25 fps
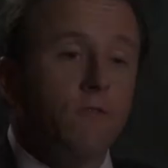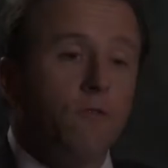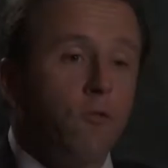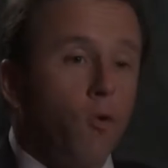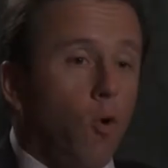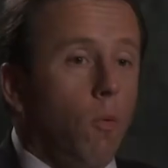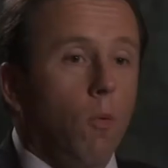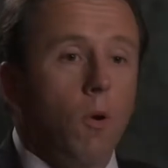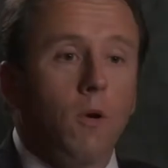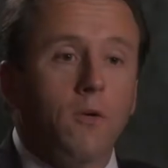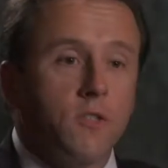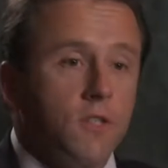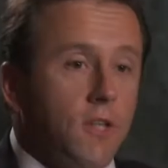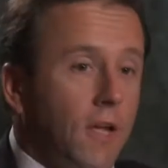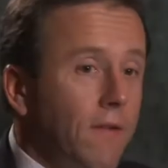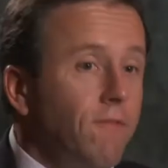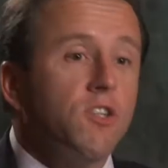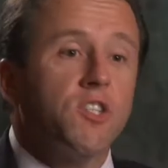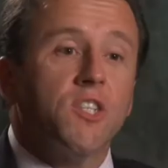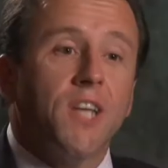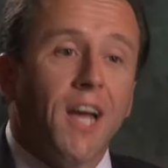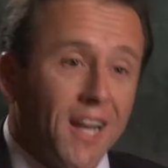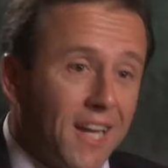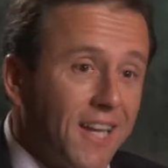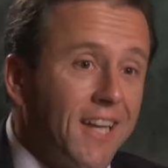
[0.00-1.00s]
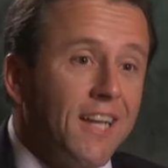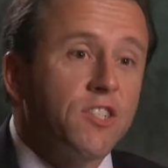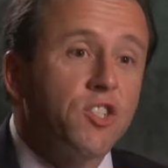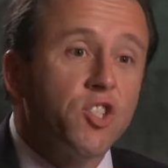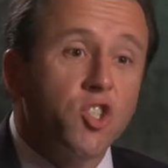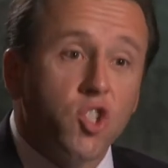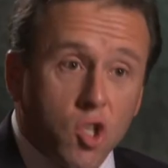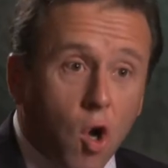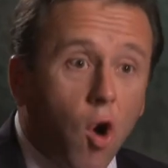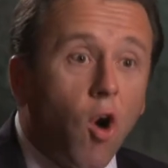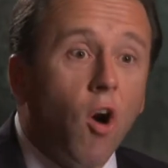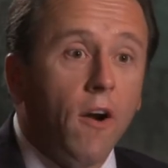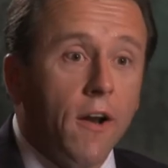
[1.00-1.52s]
and foremost, they've just got to get
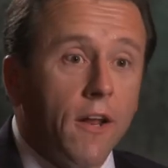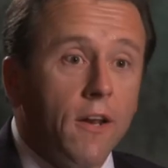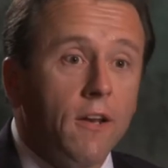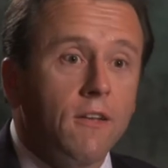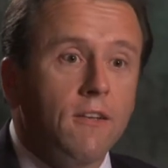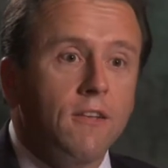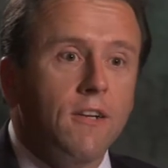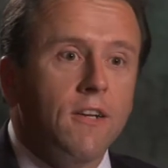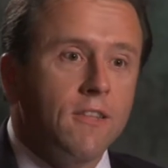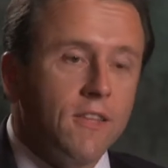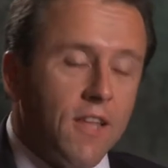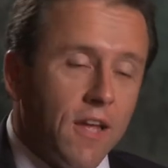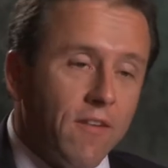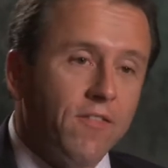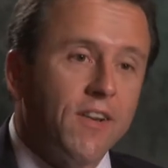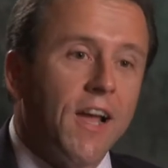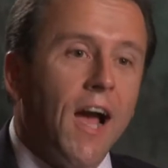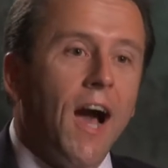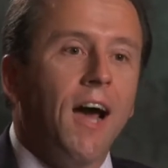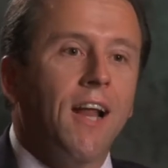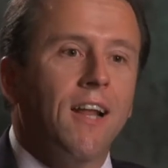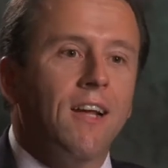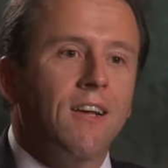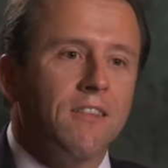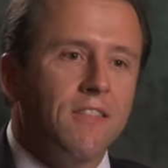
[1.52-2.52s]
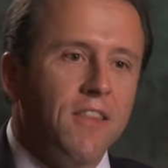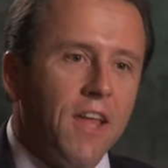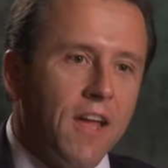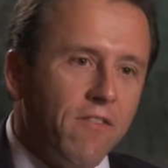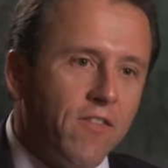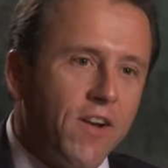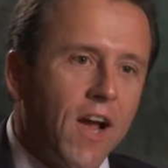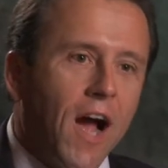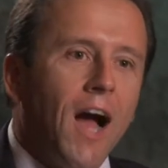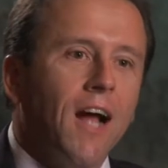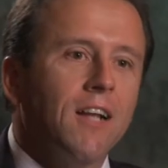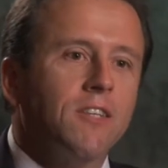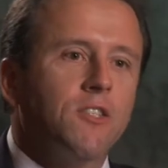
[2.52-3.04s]
started. They've
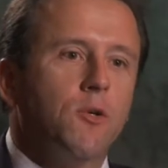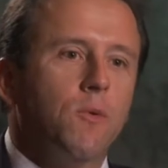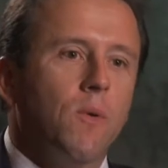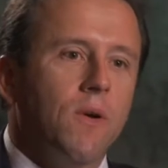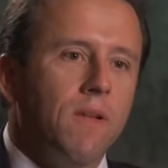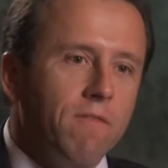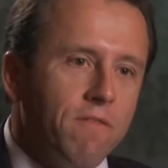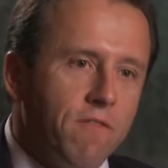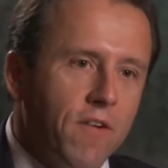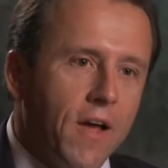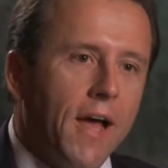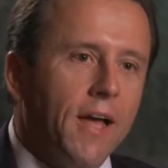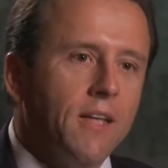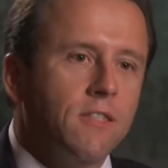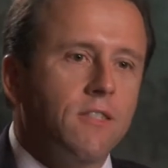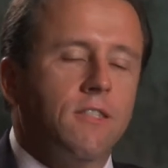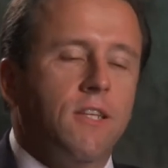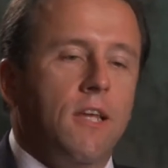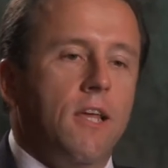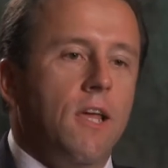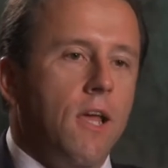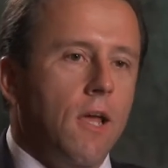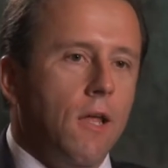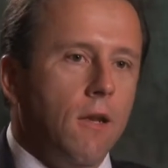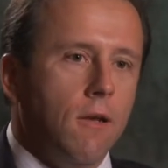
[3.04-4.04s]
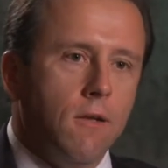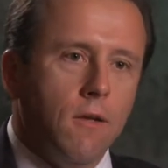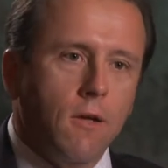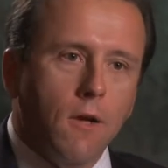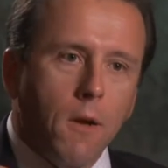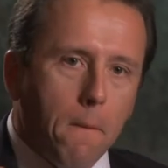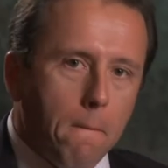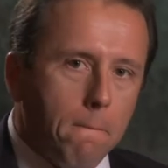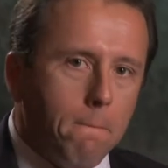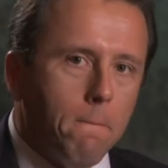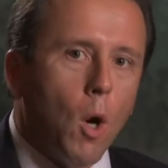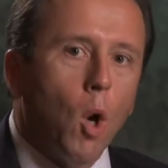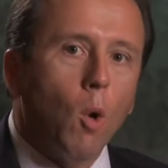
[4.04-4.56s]
got to invest in
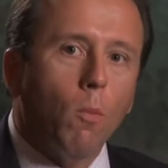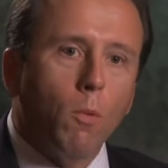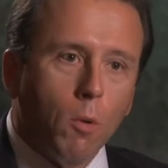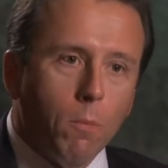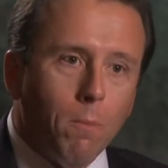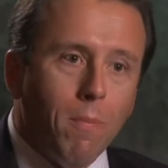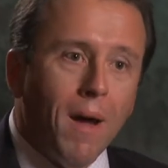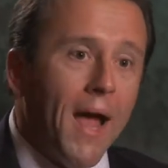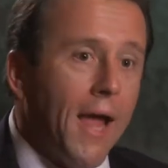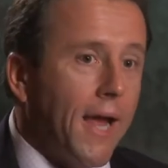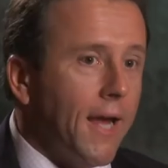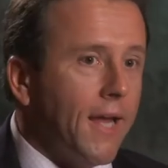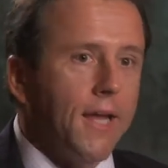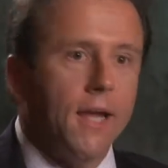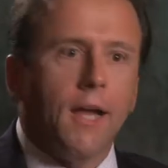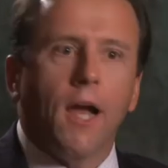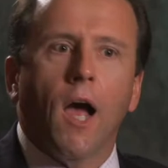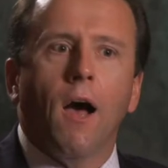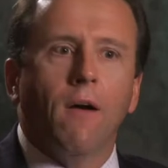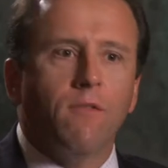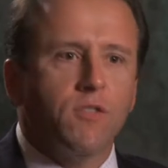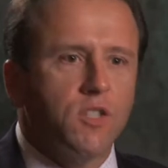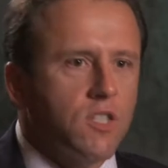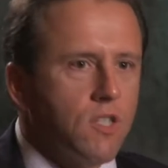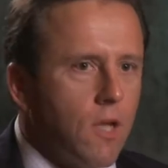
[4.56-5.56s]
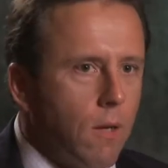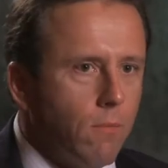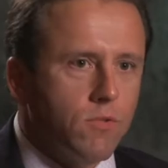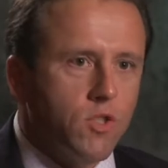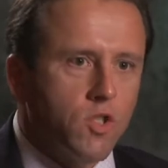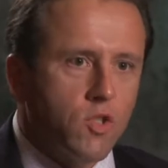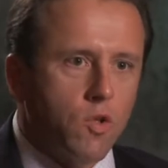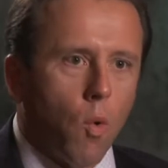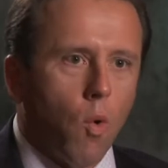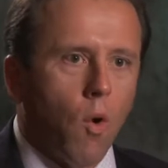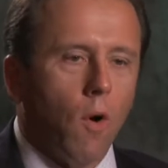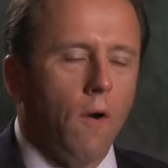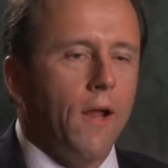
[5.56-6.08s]
mobile banking of some
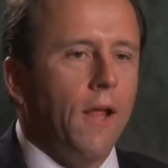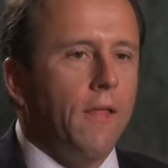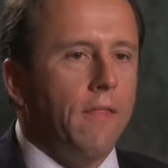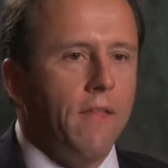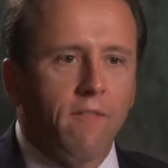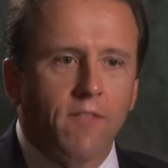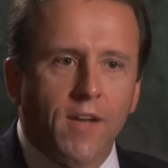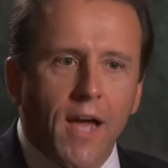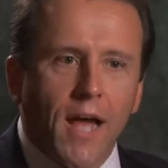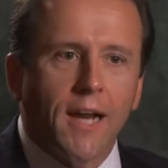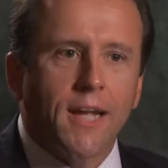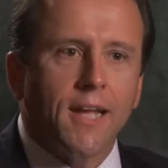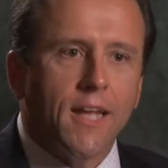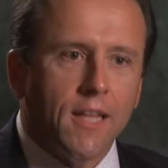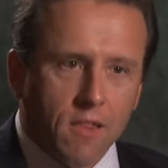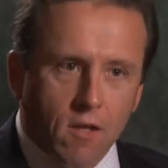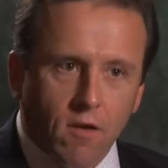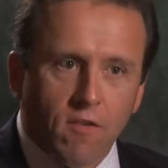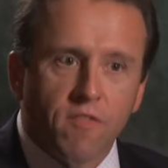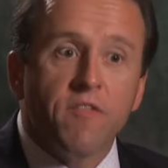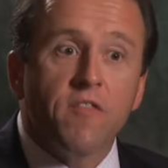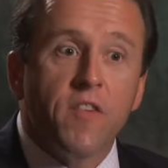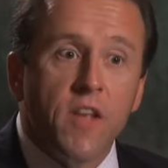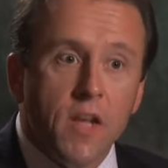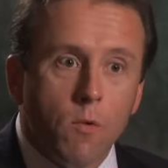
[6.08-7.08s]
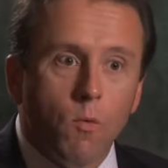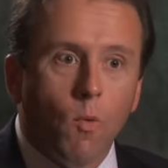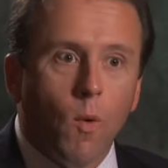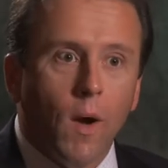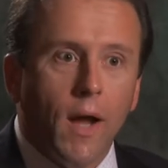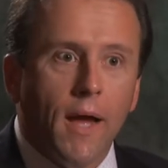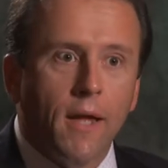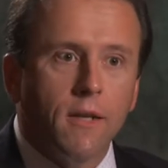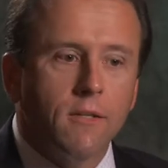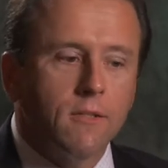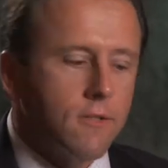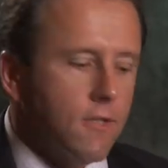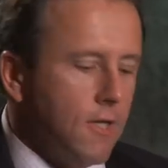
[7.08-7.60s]
sort, and they've got to get their feet
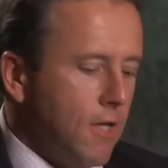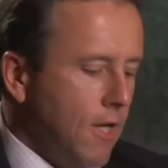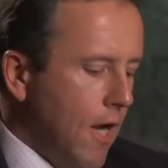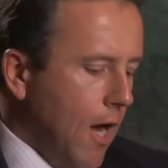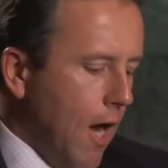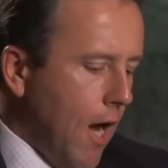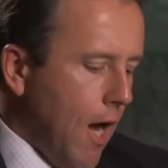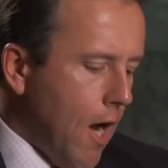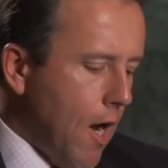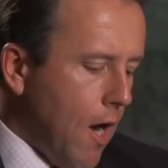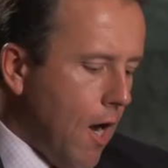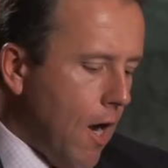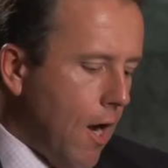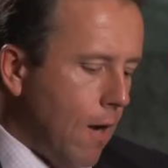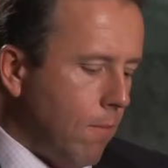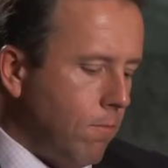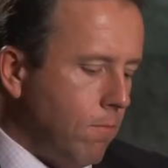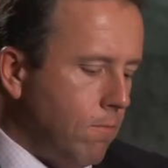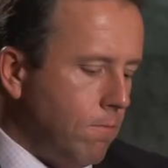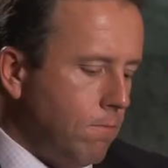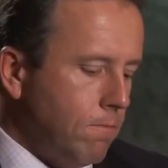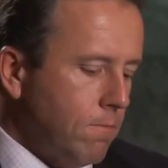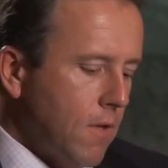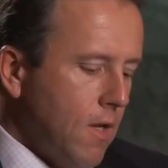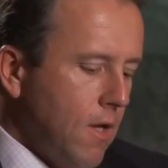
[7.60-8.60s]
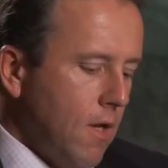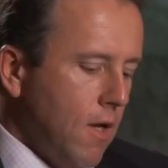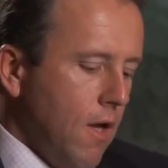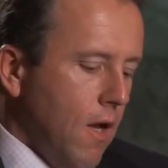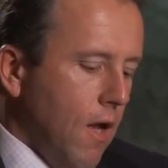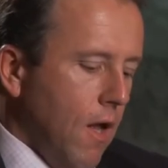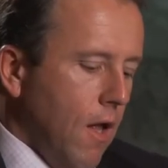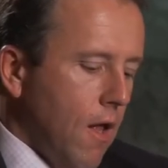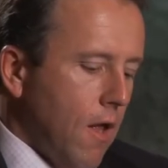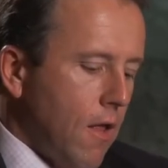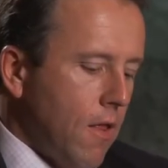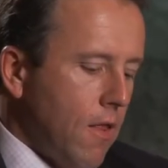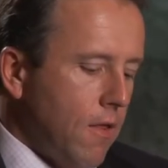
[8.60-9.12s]
wet.
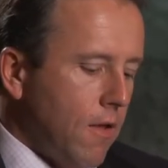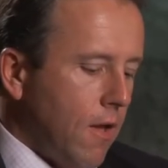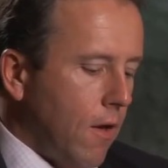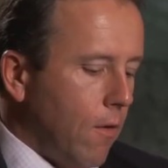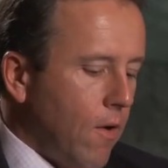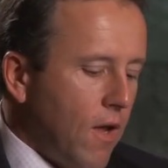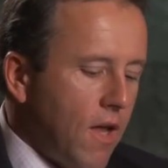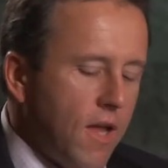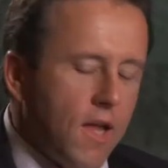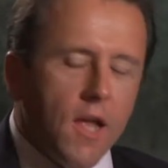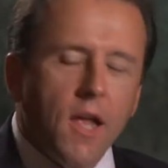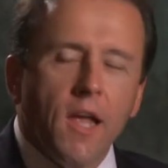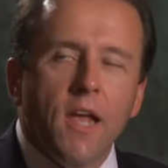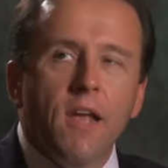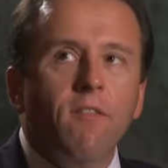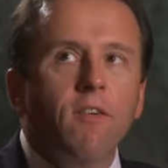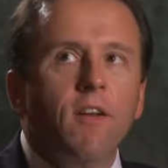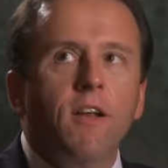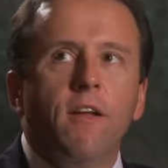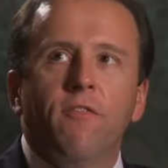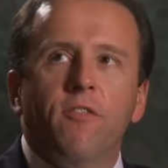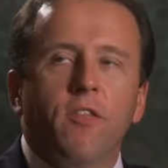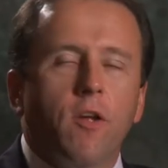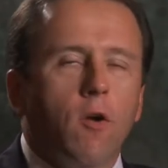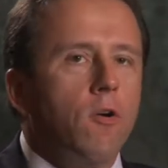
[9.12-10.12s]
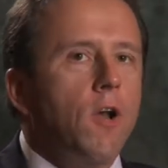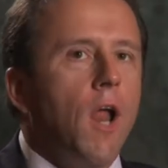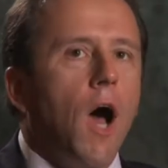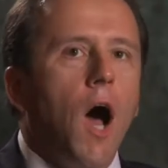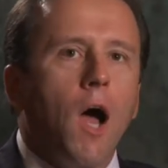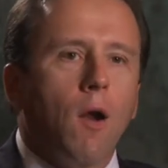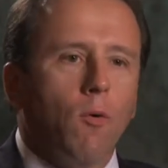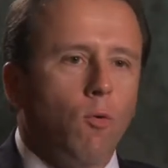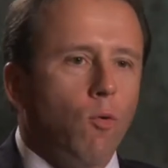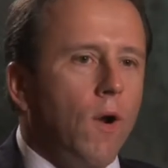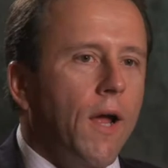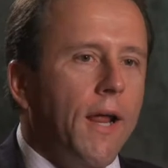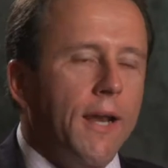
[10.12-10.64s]
Even if they're
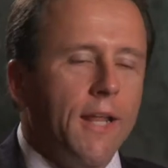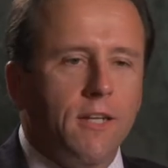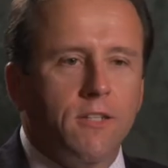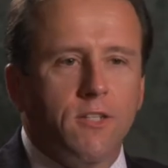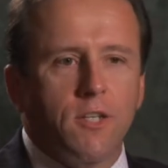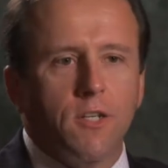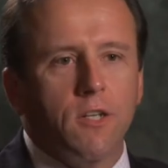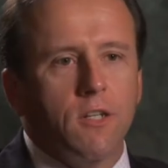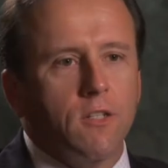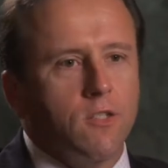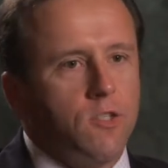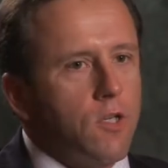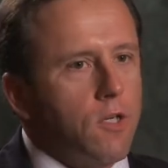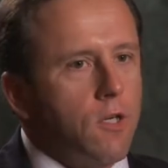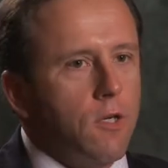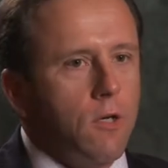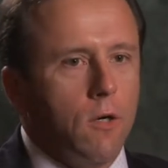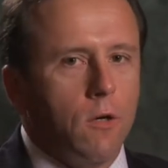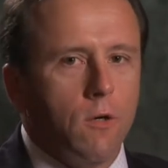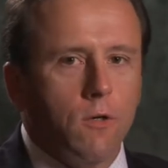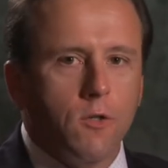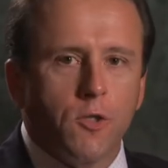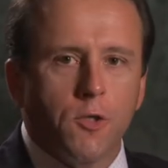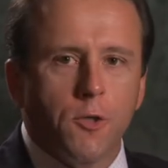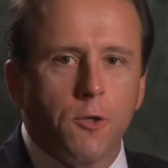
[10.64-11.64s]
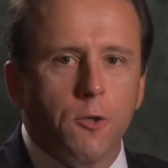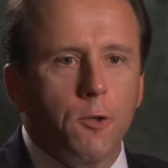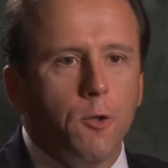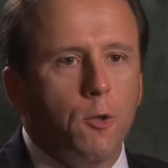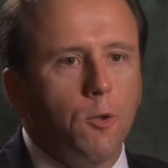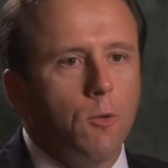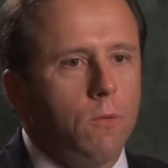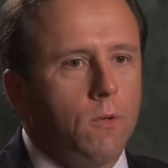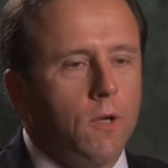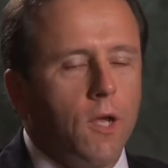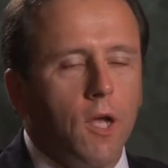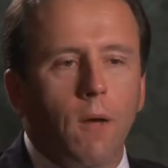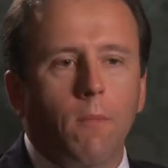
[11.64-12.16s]
not ready
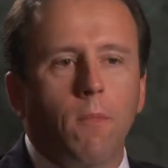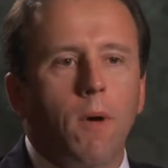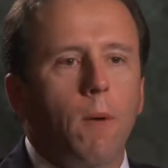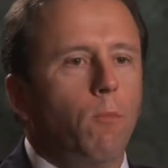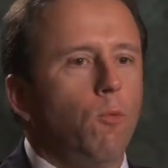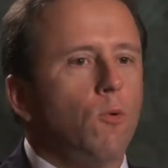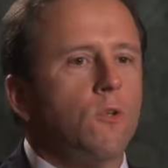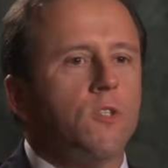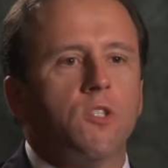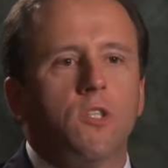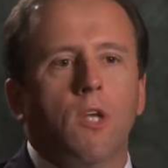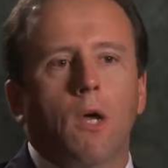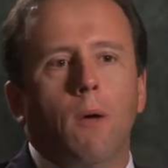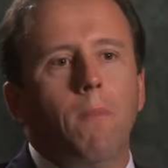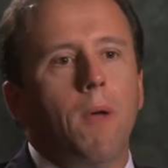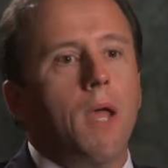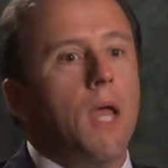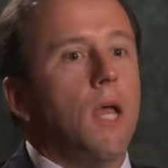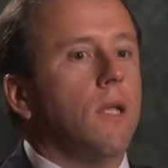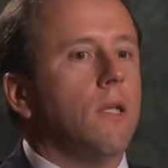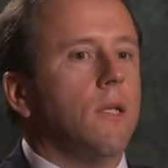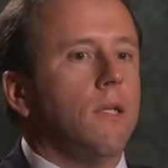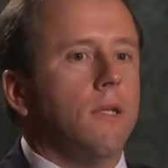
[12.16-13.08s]
to come up with some